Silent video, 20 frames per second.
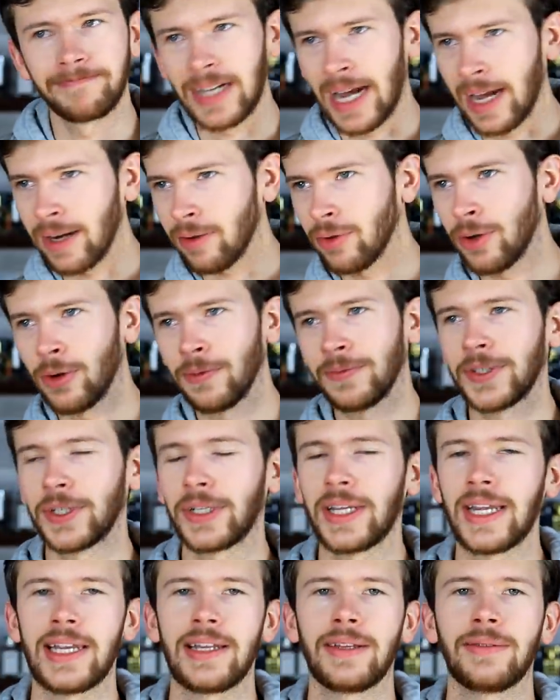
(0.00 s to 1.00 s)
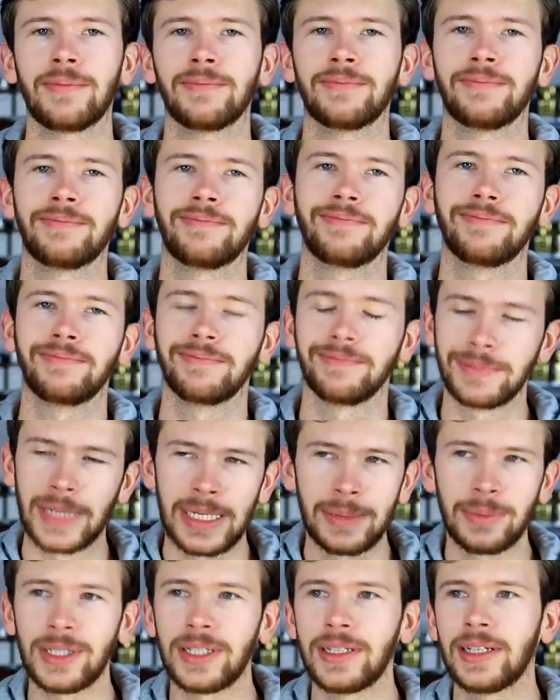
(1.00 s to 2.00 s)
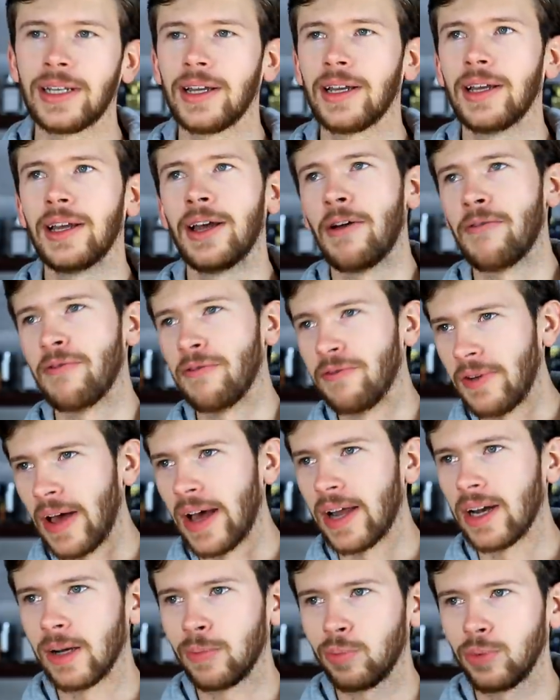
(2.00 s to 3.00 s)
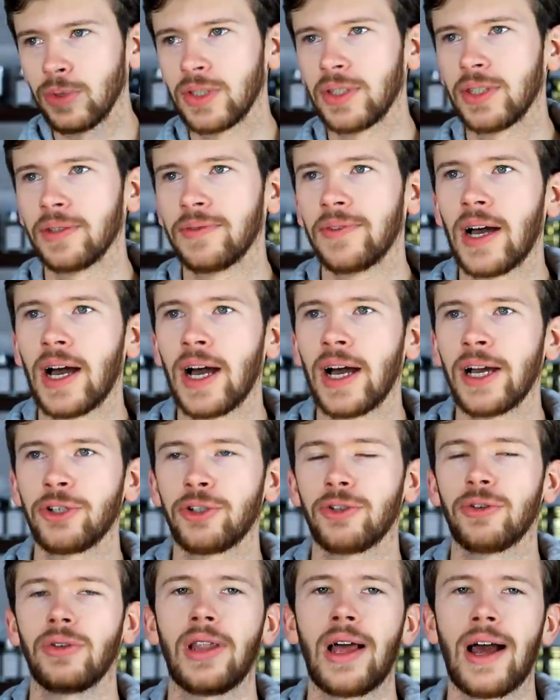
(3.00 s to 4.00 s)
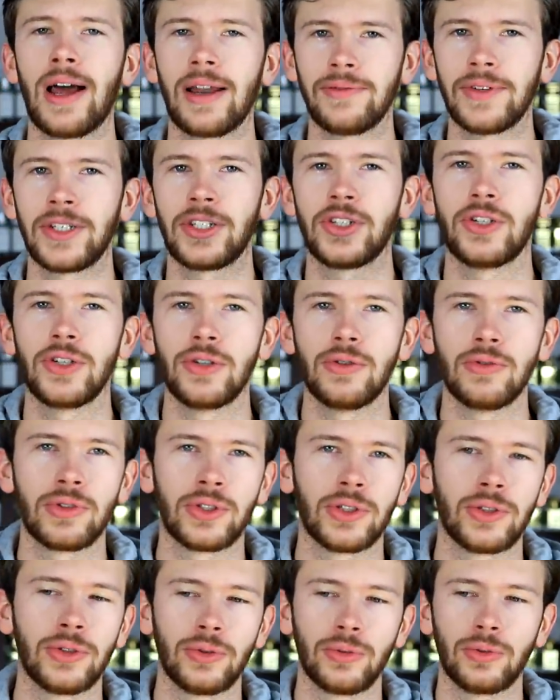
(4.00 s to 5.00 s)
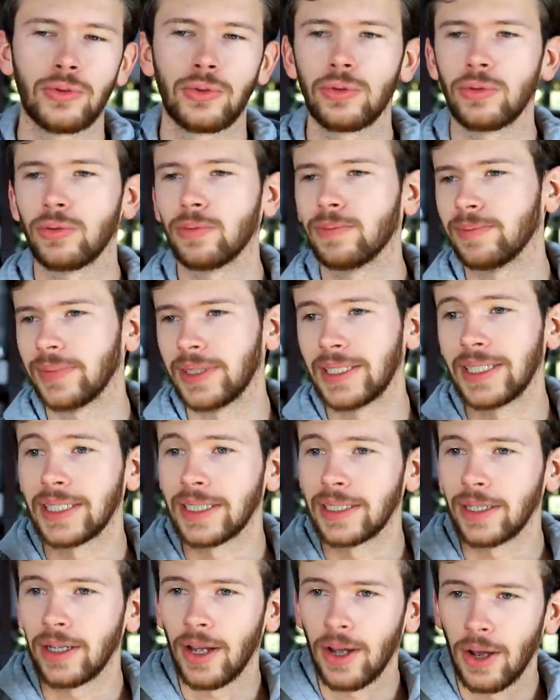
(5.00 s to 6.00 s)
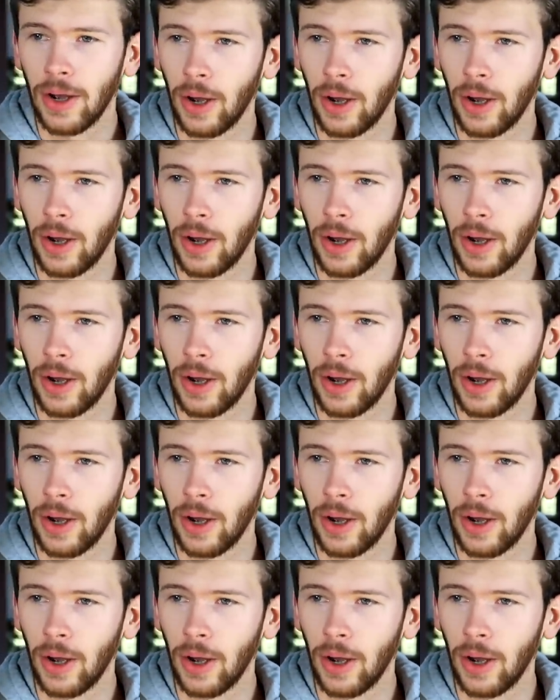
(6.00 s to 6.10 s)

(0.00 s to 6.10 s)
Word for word: I don't know if they're getting maybe fed up with Sauvage, or a lot of it's due to the